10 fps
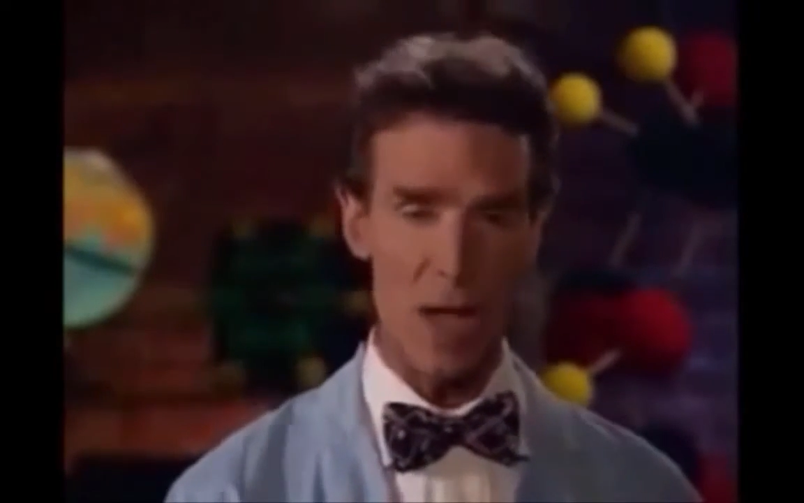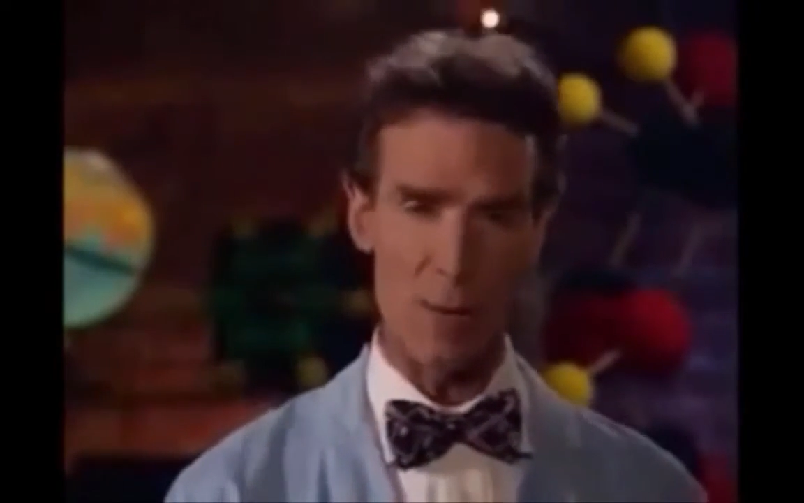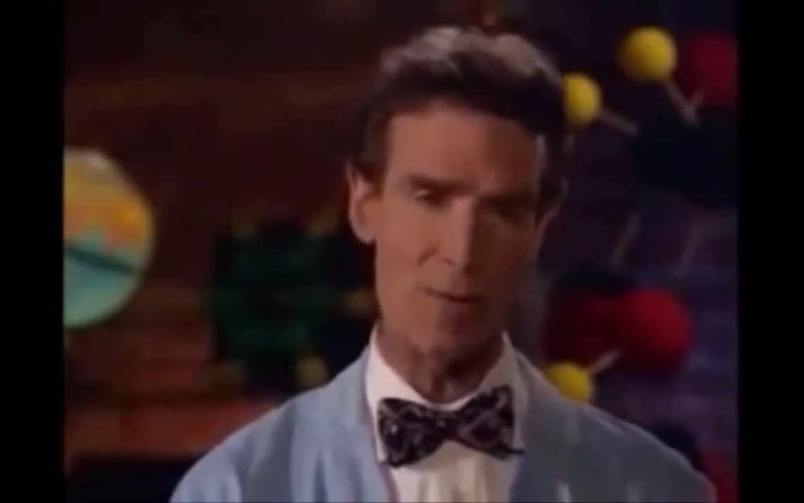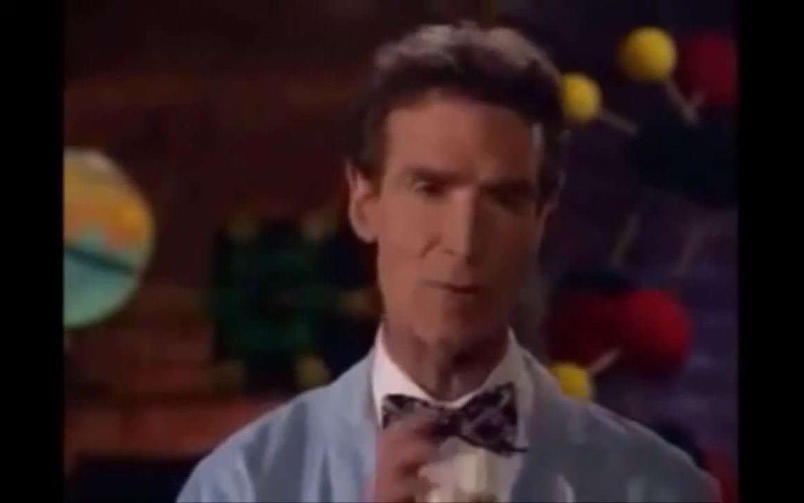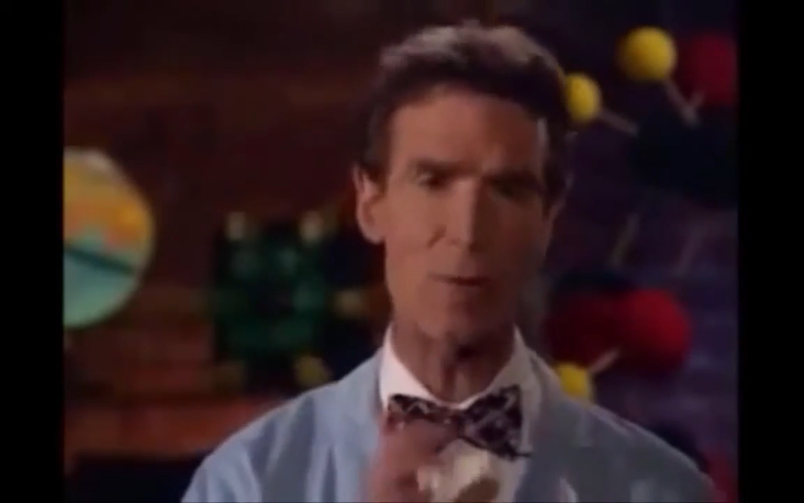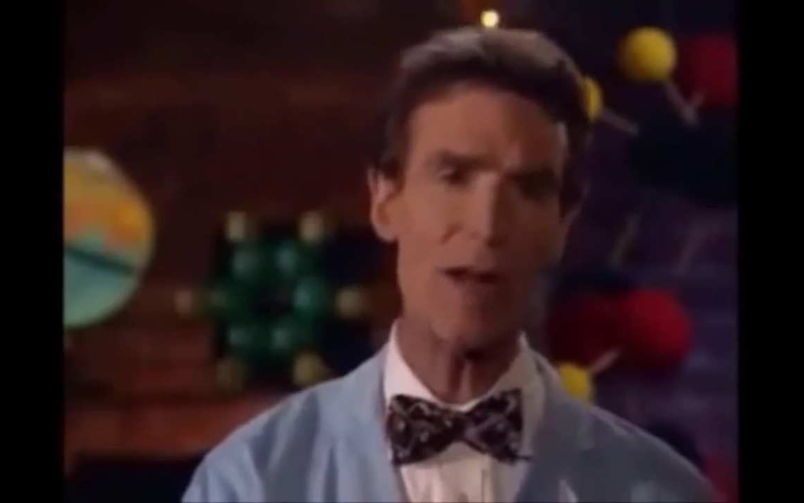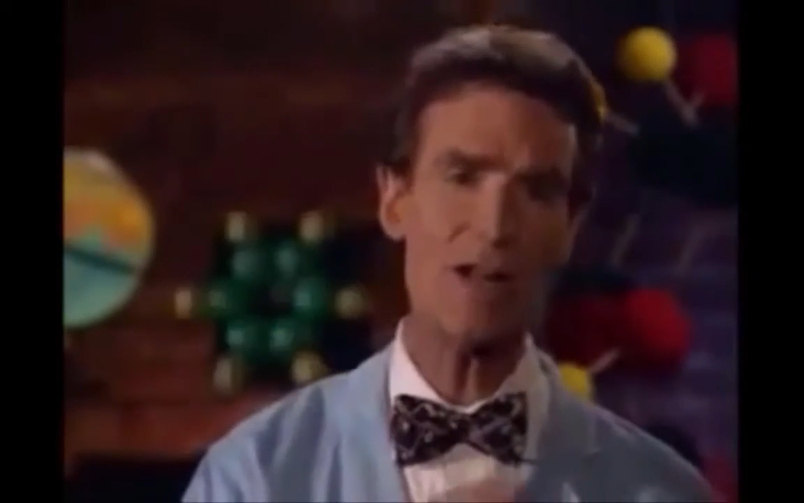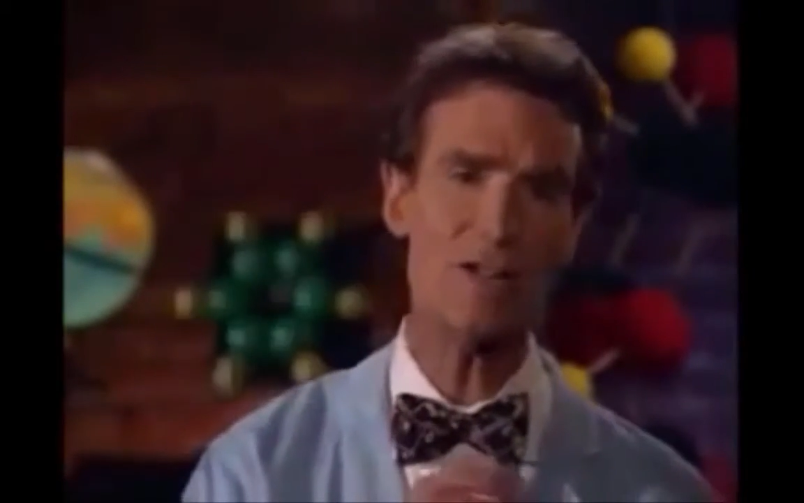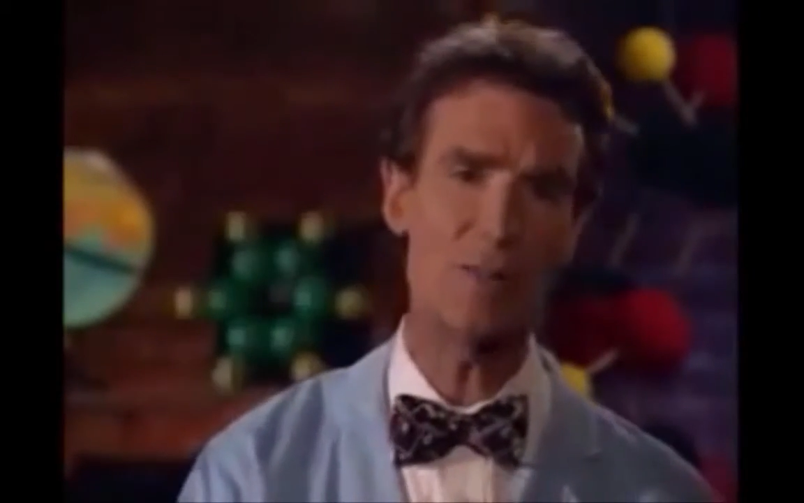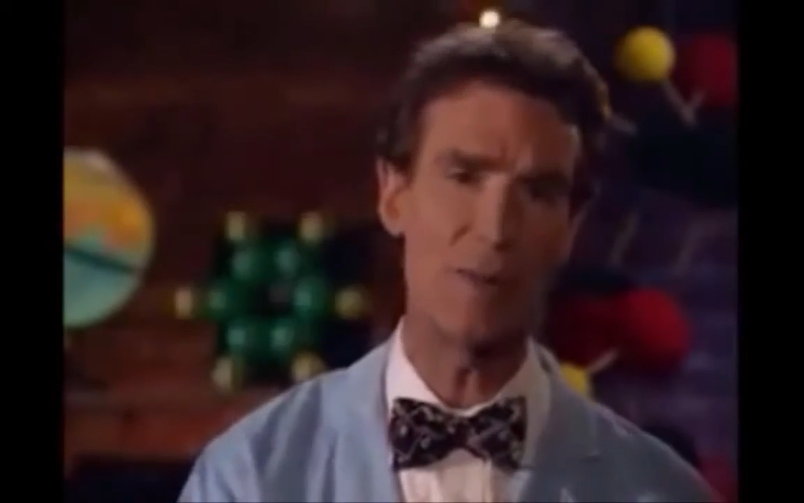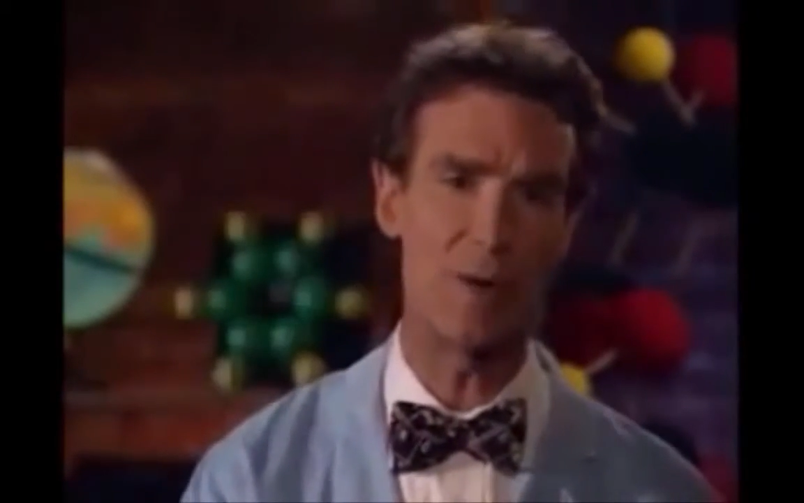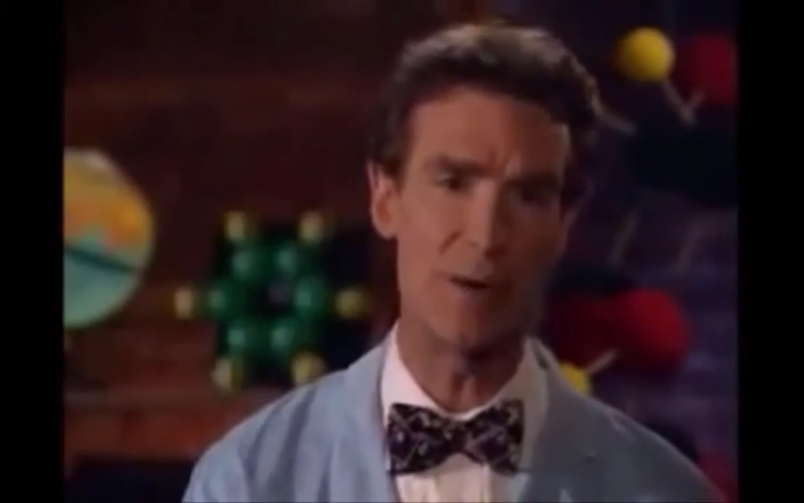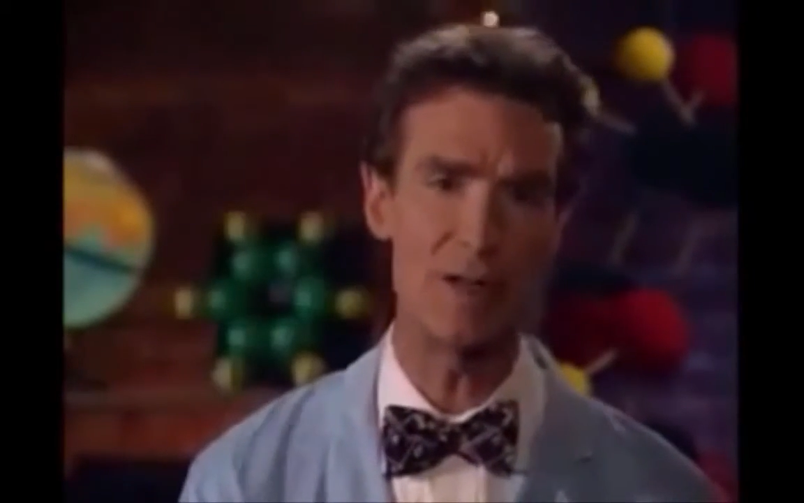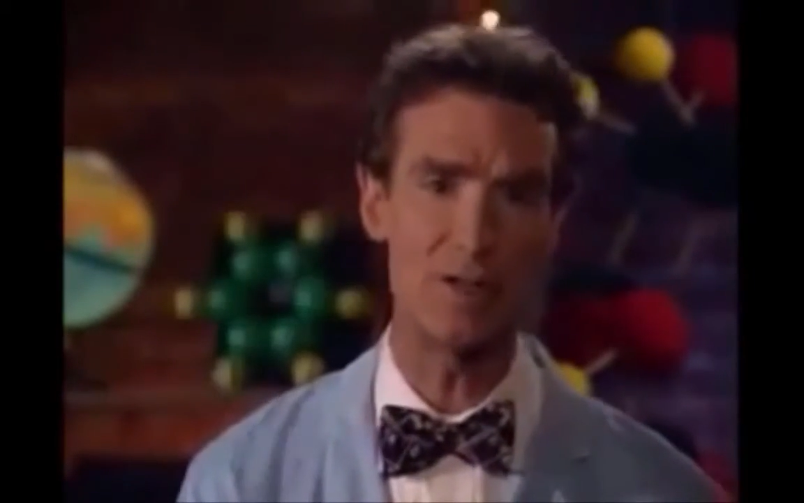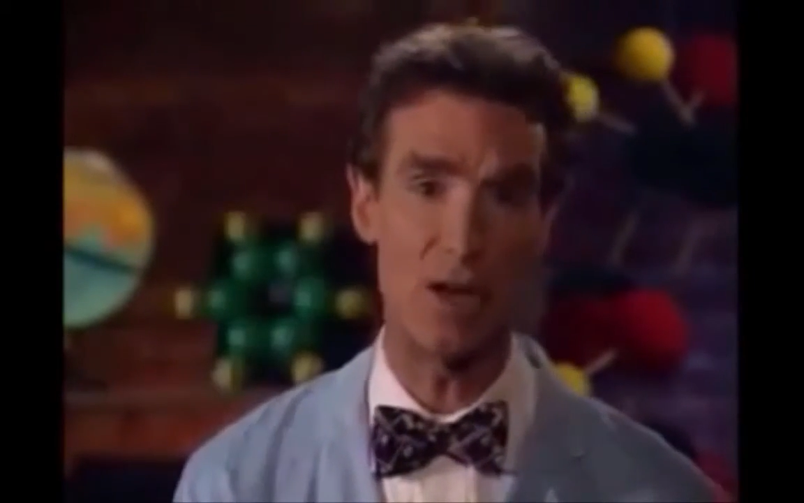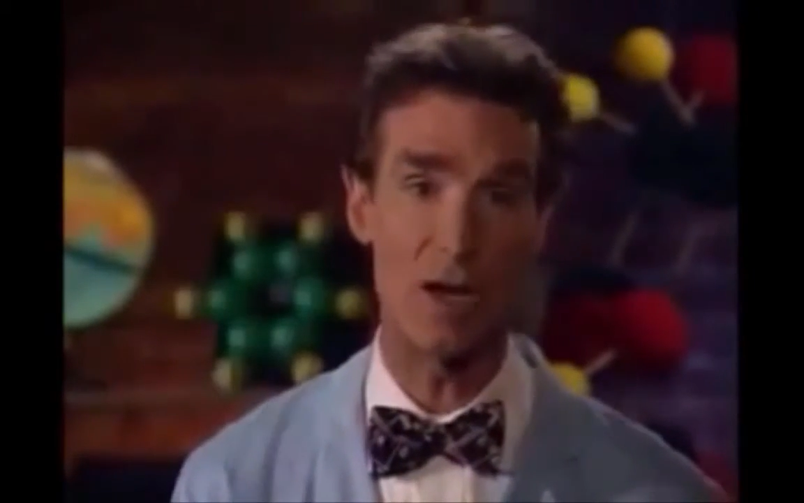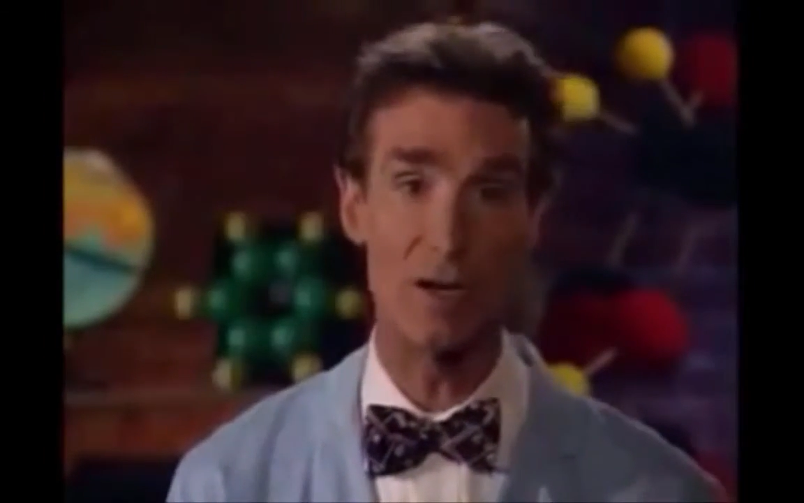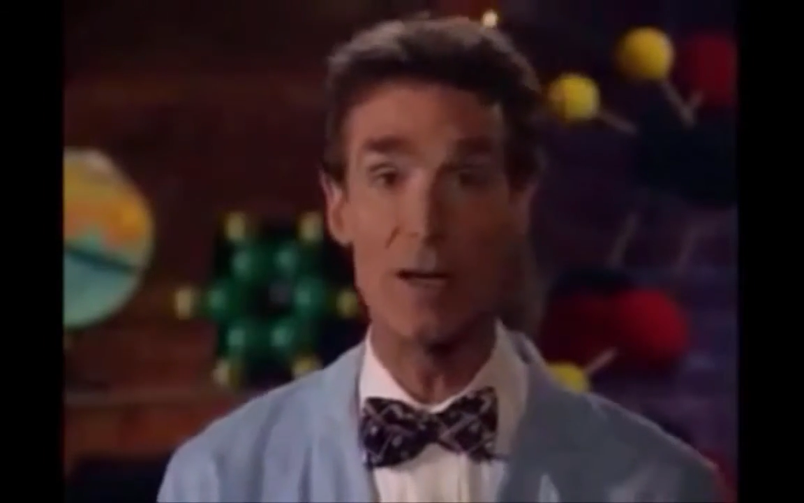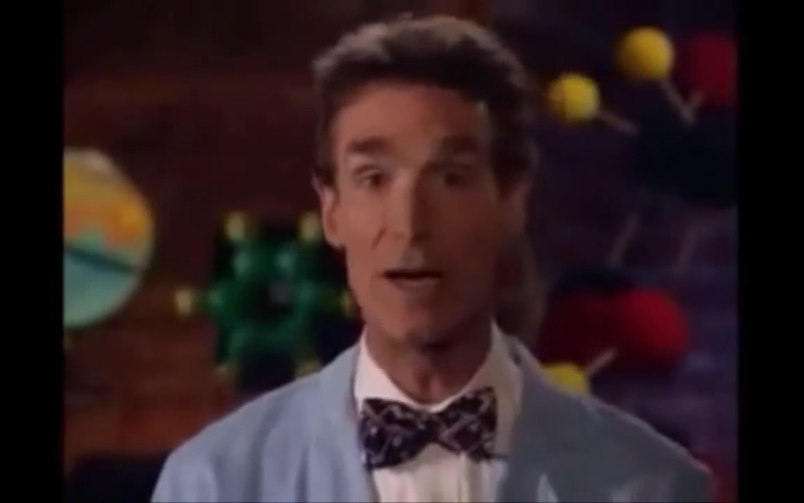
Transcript: And we've arranged the periods on